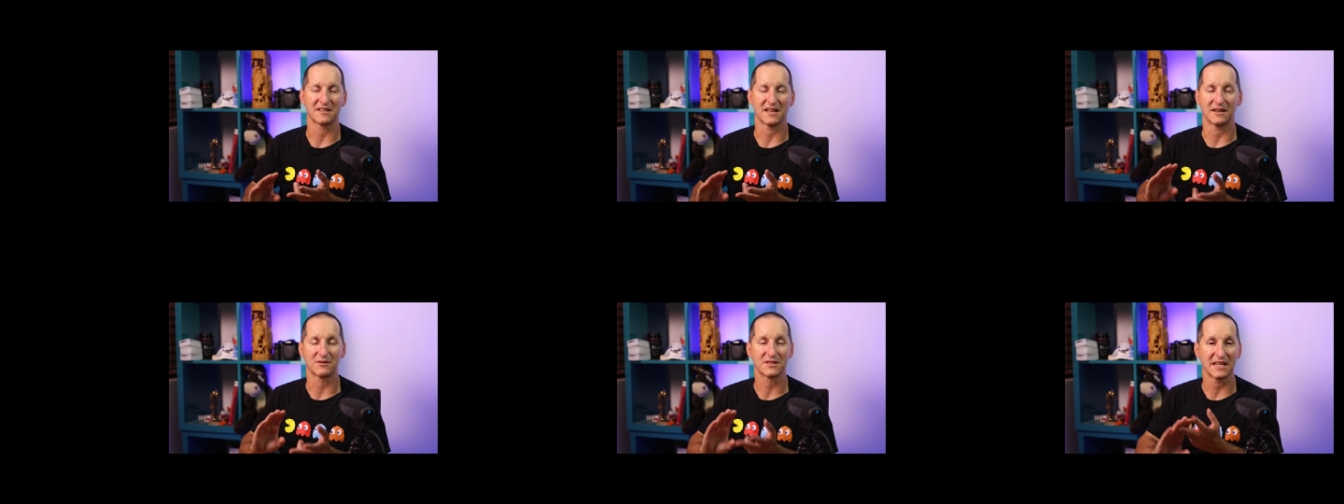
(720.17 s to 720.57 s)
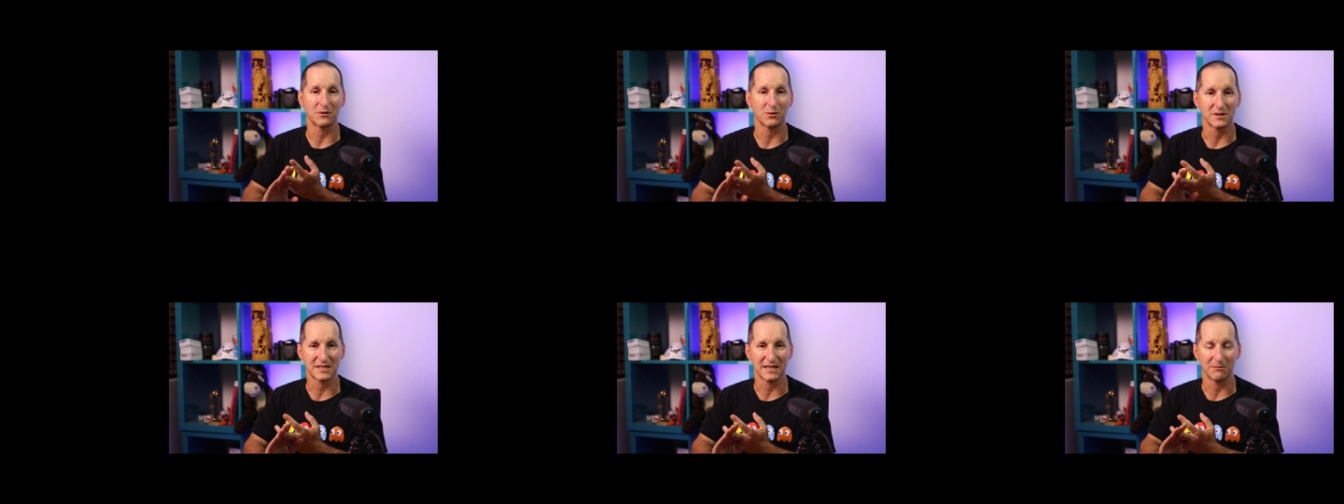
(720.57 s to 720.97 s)
like
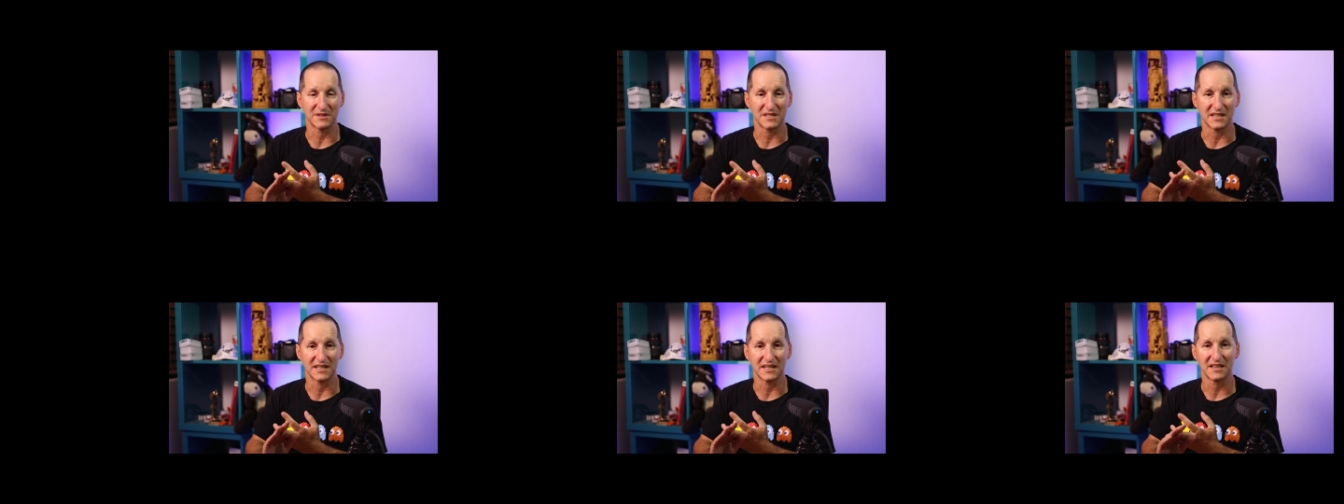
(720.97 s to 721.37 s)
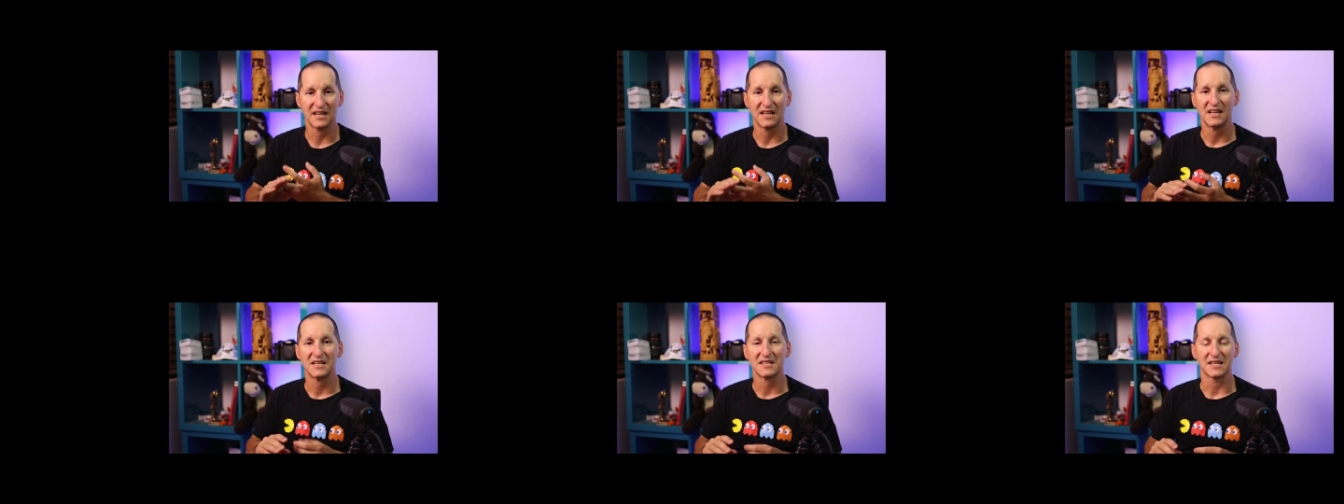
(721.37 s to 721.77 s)
sequence numbers in it,
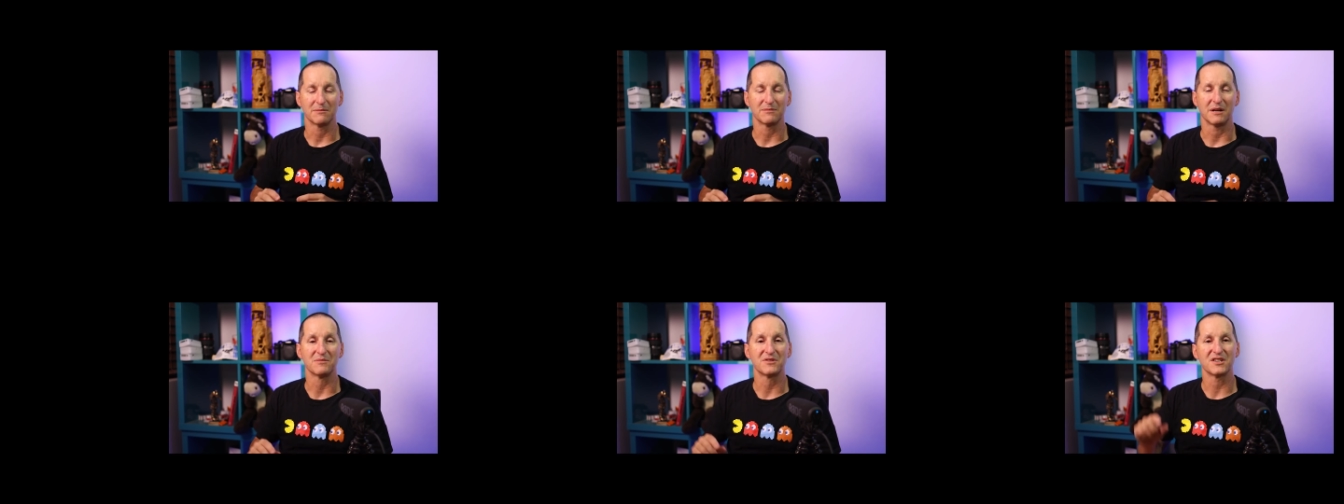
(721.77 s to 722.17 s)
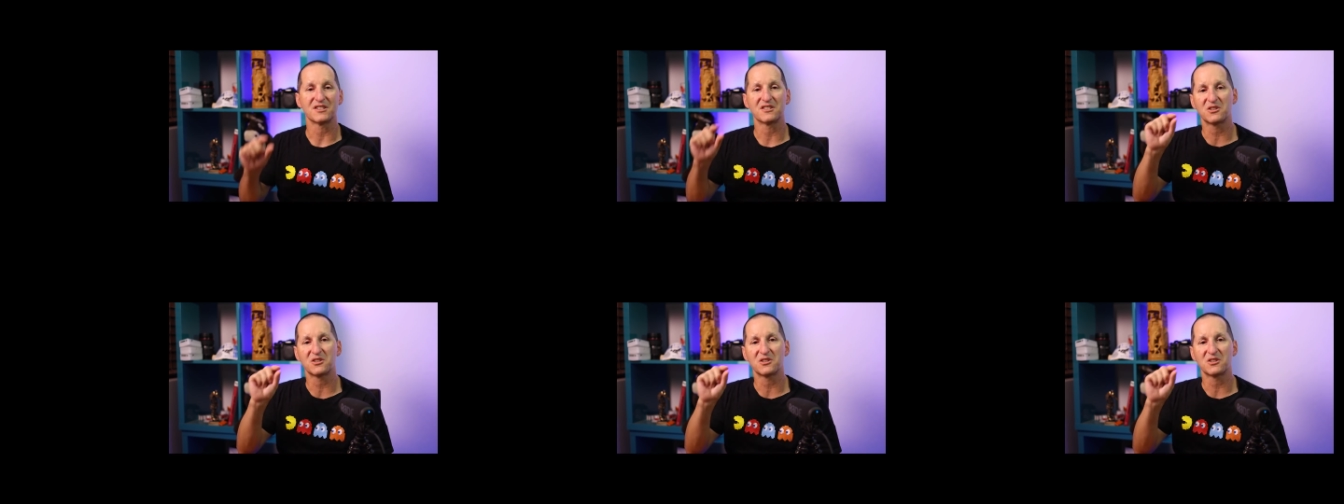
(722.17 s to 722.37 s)
sometimes just